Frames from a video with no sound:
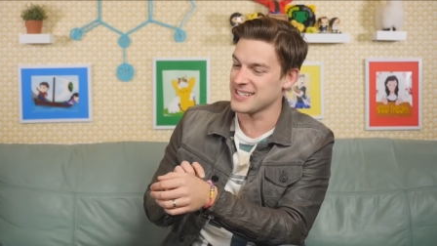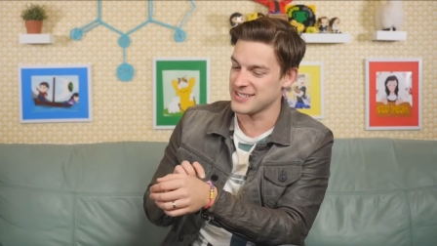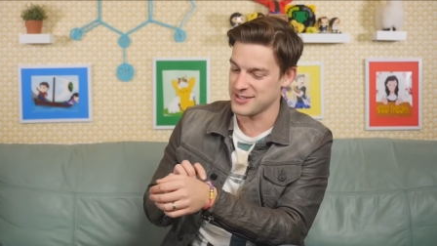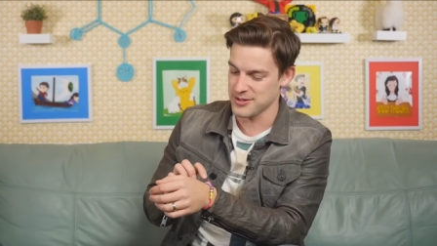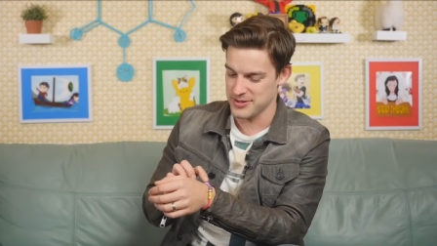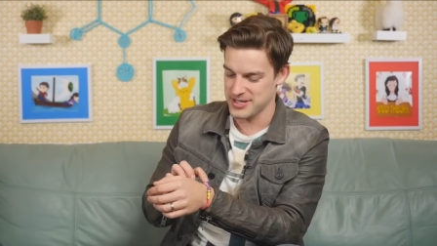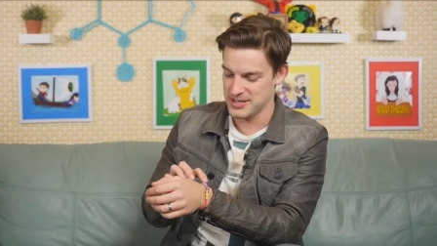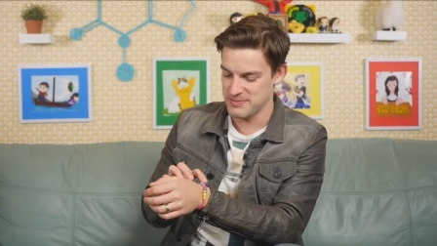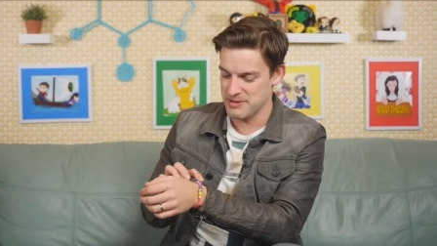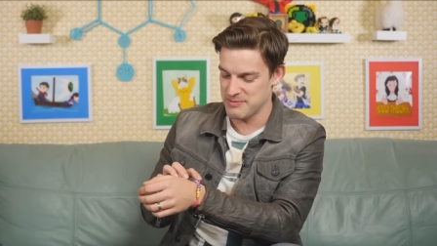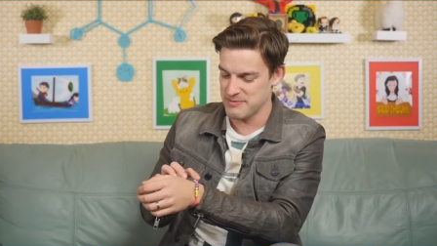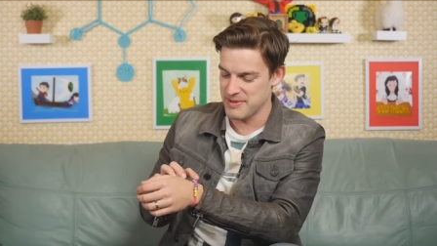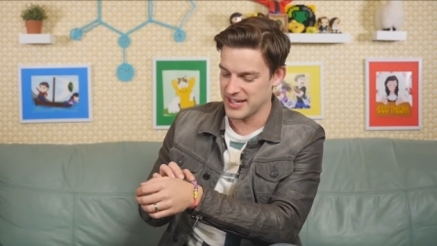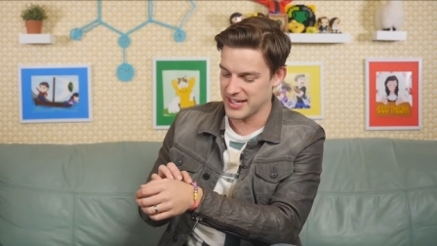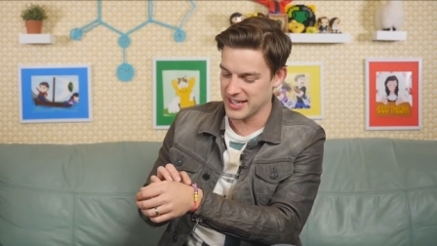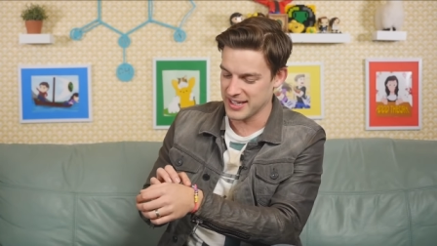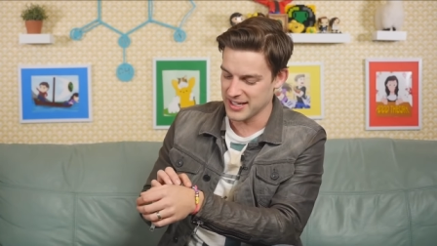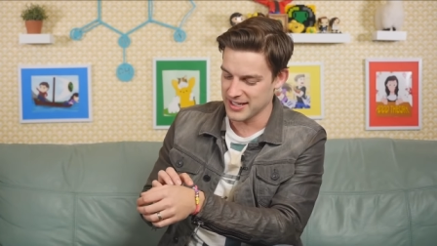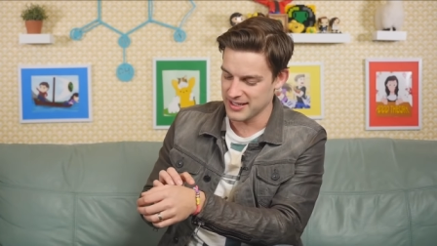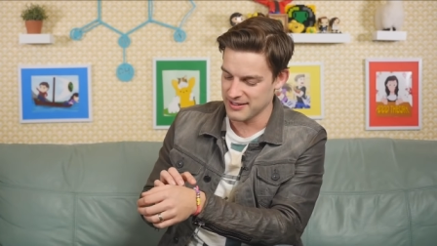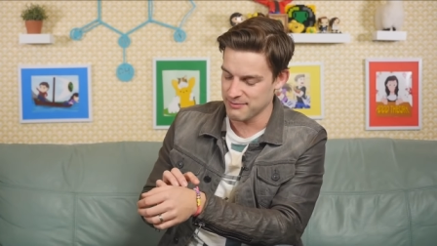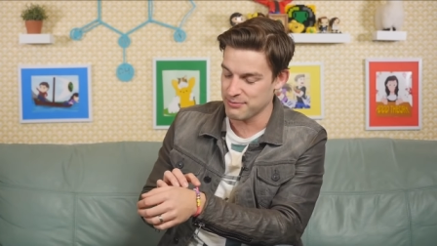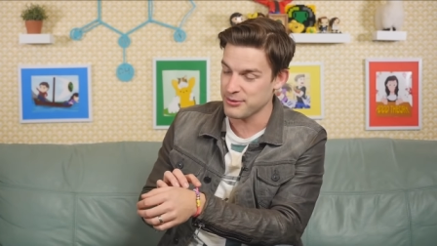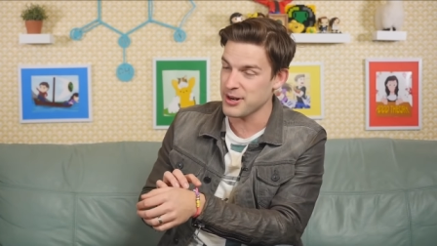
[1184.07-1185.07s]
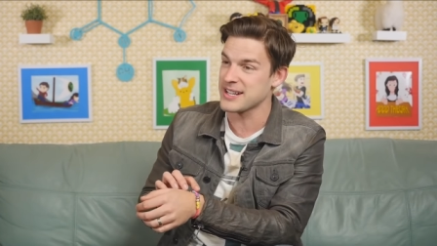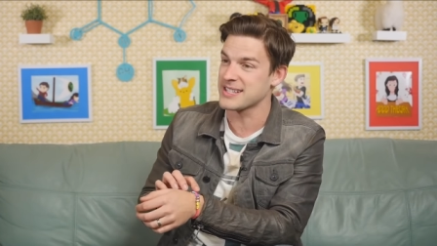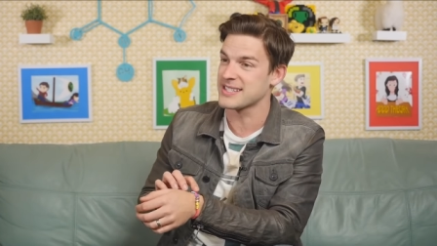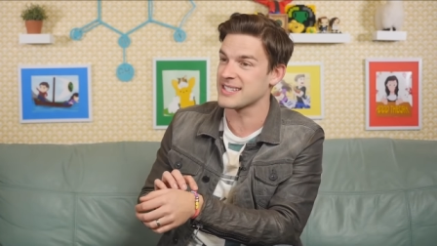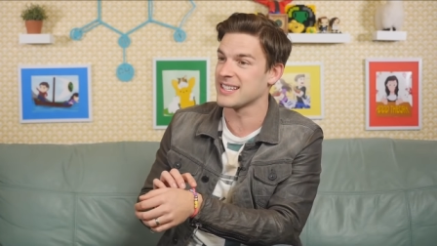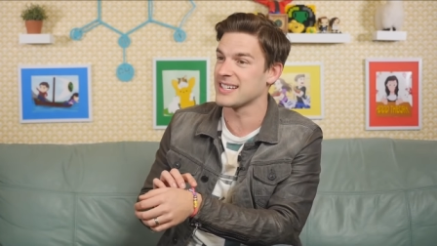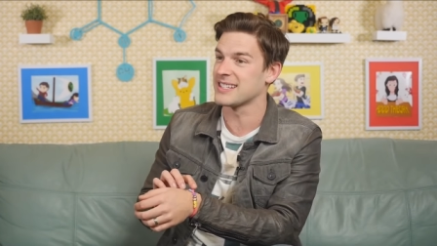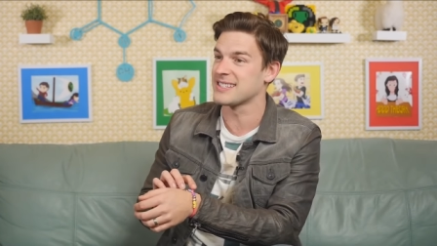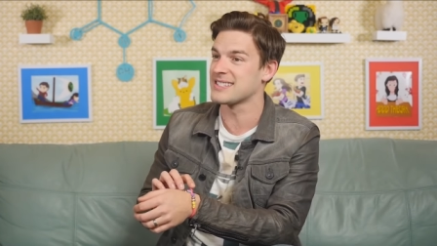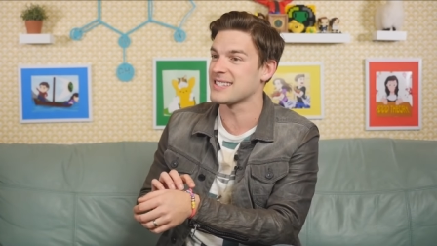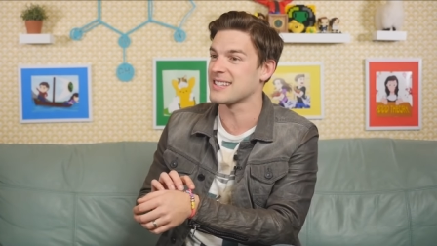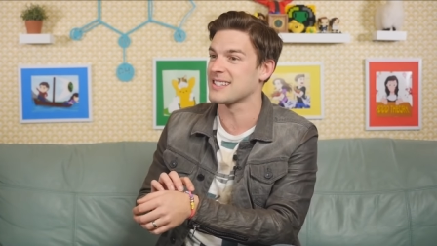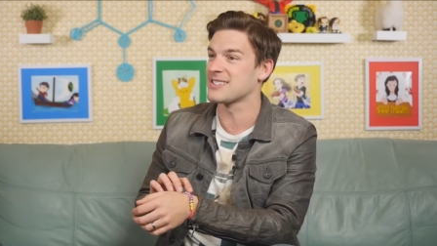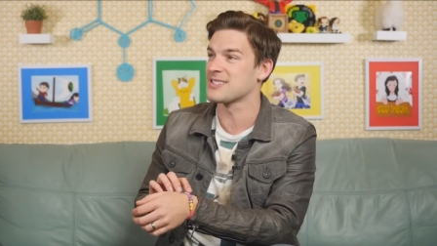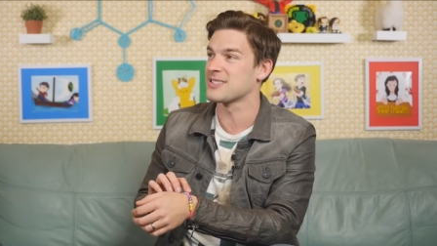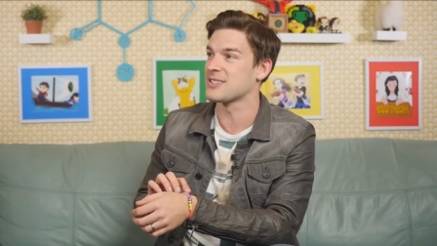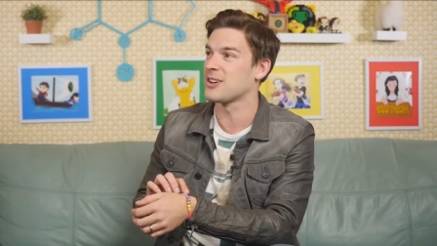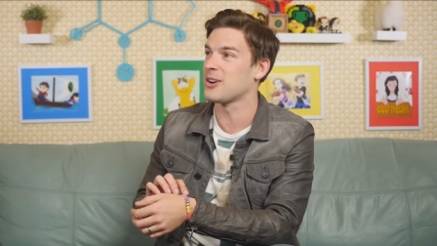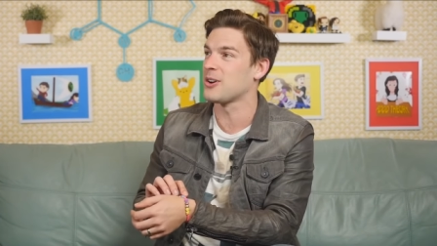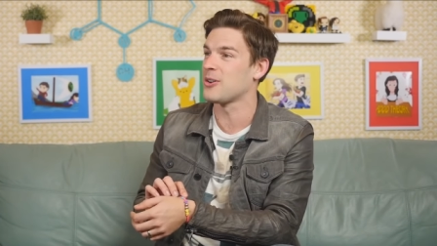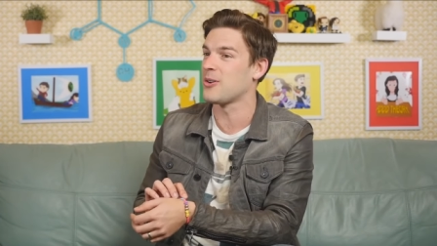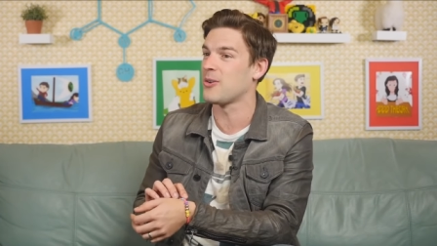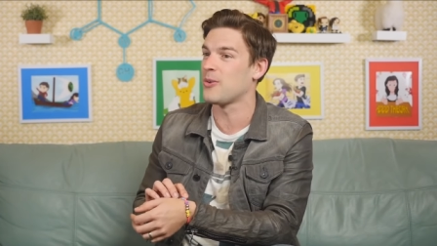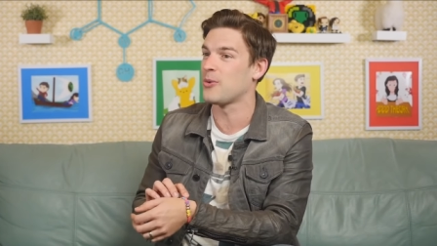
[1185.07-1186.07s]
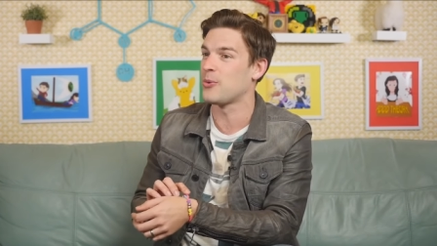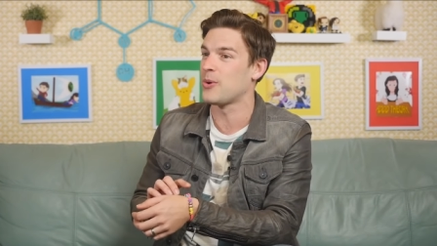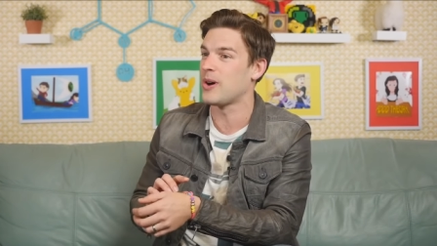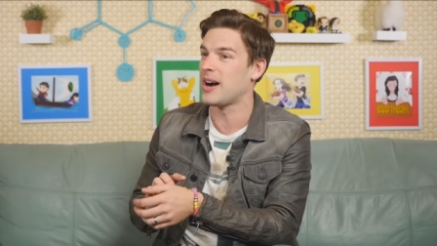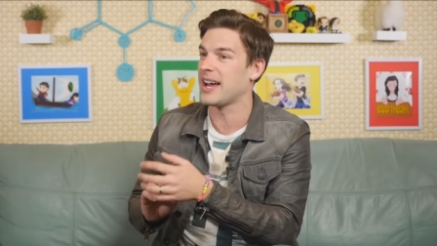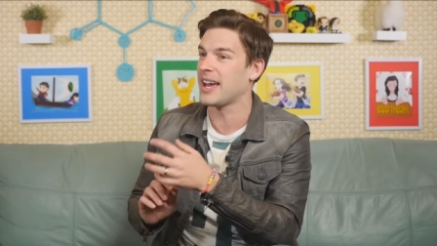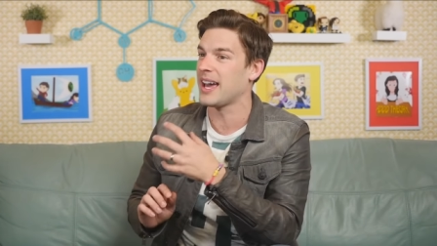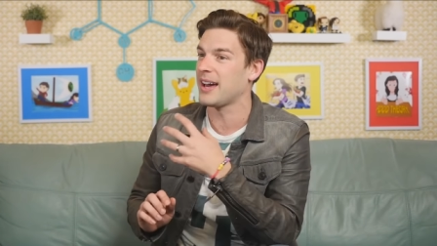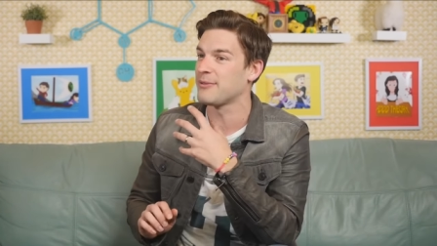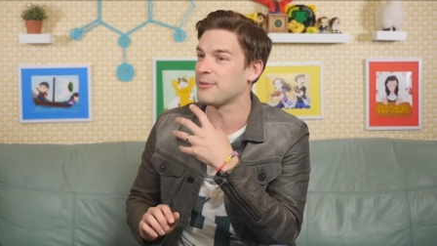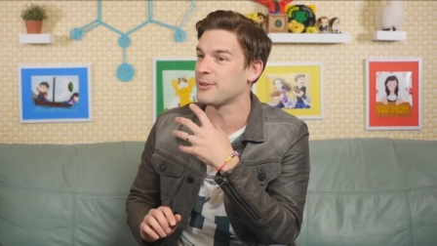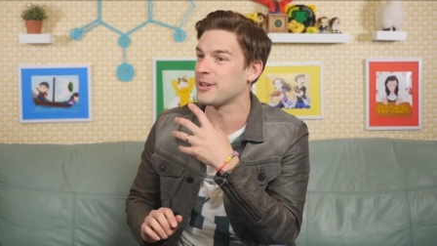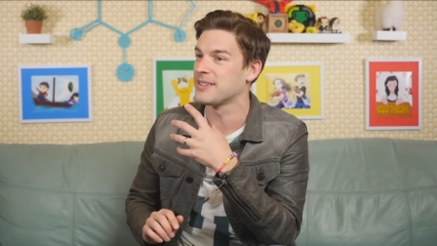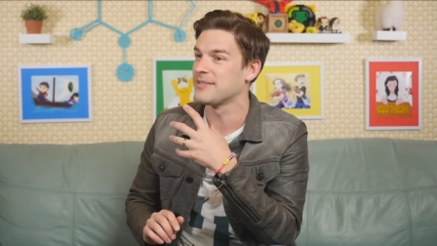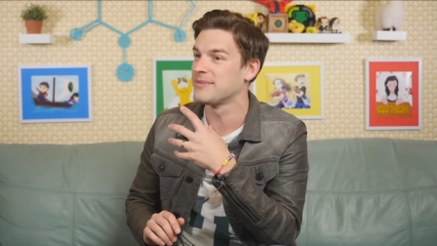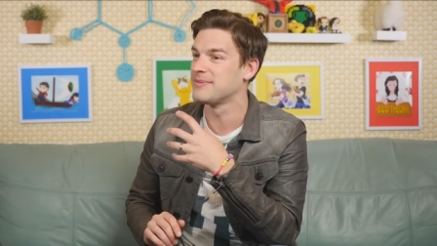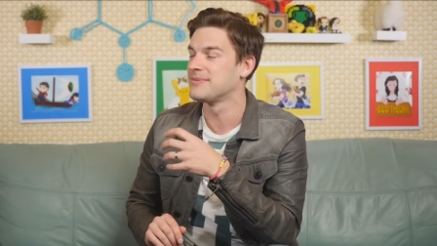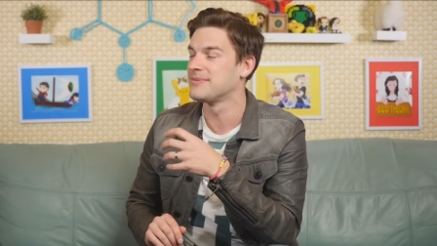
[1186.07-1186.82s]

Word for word: and so he's been making bracelets, and That's so nice. I have one.